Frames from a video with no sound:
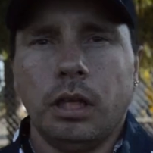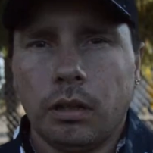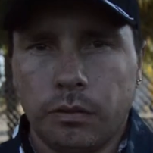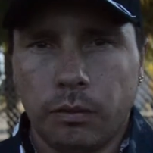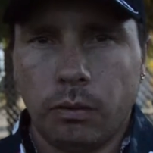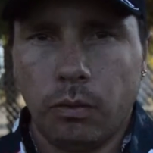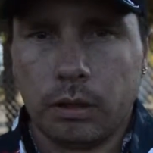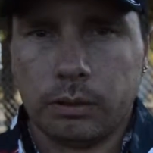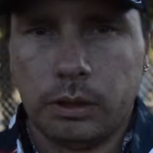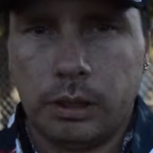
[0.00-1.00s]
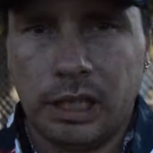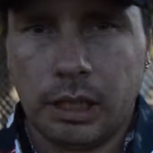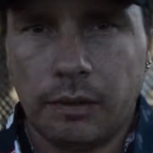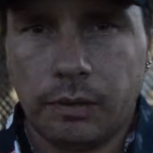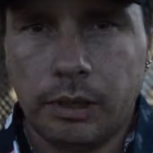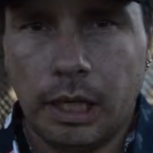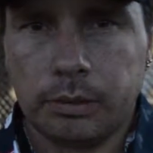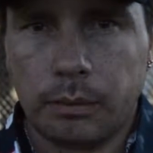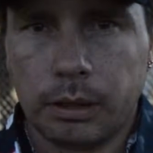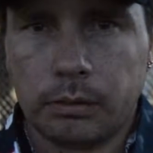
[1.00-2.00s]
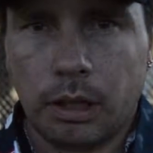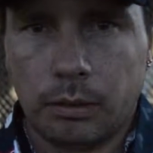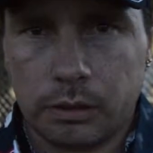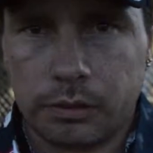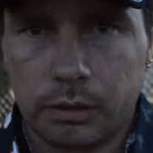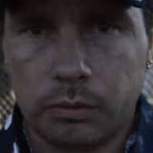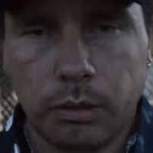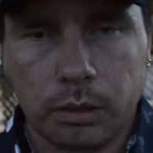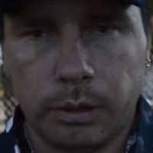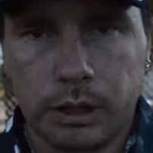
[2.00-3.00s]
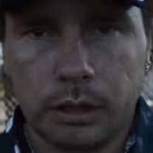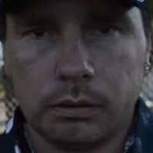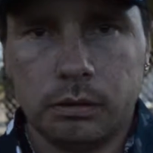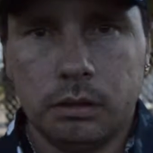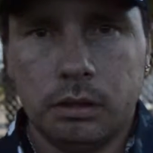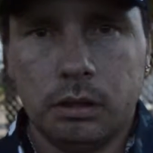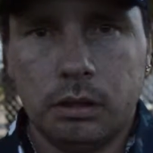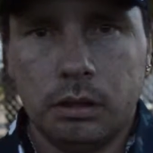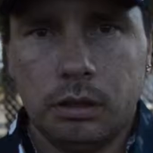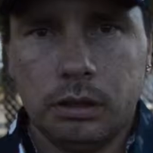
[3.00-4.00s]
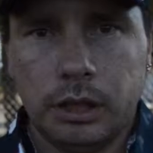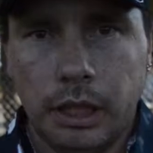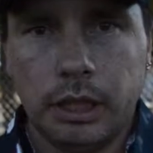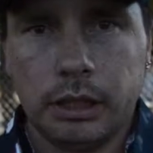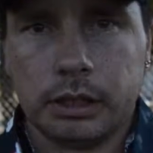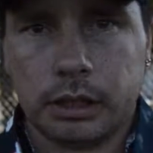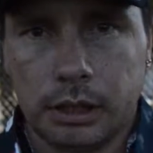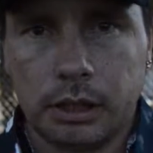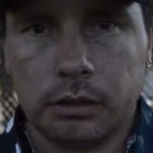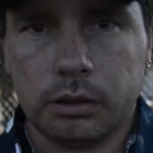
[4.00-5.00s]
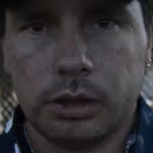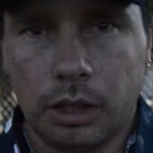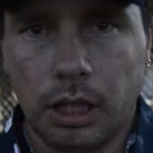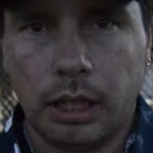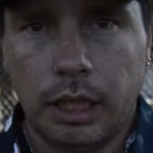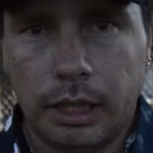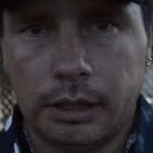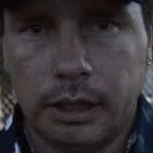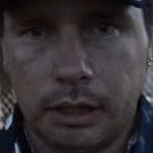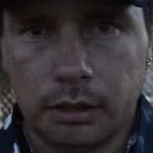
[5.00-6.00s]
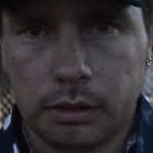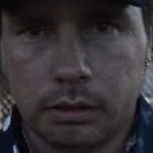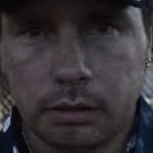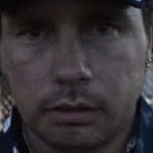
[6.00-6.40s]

everyone, welcome to a day in life of the average driver on LostPhoenixWolf. Welcome to my channel. Today is still July 18th.